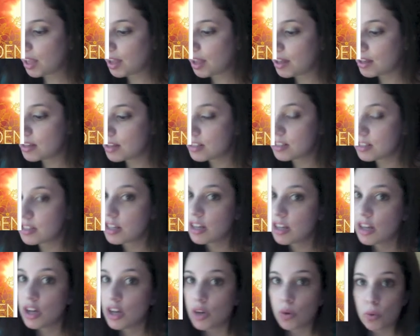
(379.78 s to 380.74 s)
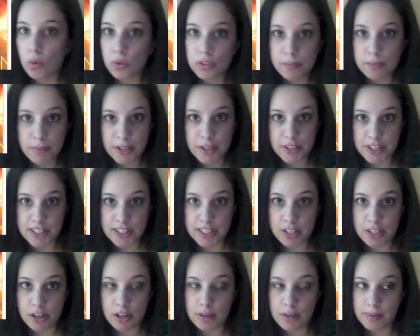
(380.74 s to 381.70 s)
And Golden by
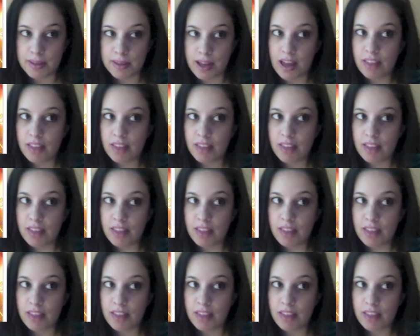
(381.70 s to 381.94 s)
Jessie Kirby.